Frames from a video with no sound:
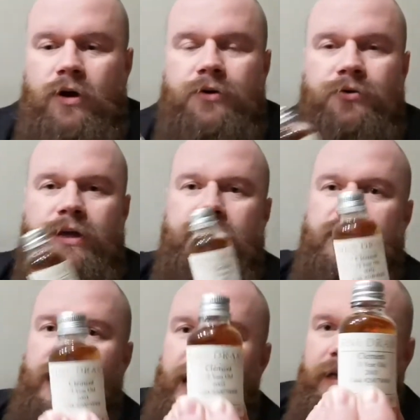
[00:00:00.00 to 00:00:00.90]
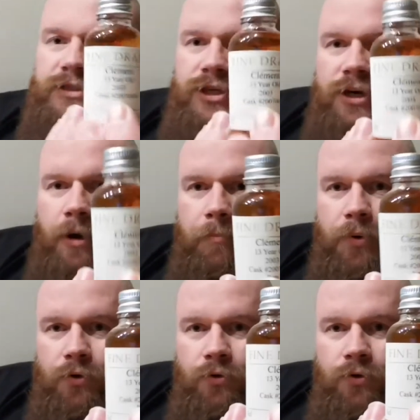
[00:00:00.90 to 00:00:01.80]
under here cask
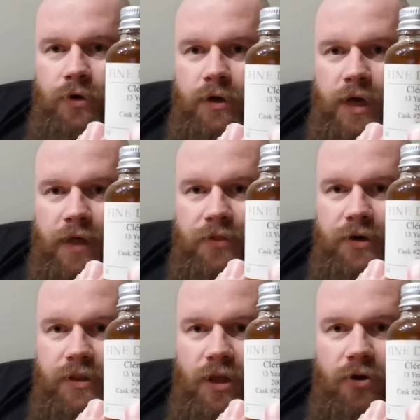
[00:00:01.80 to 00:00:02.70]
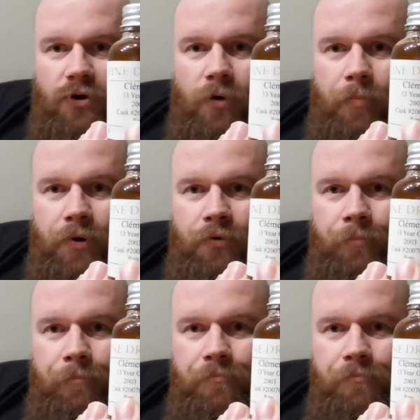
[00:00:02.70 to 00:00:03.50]
number and then a long number.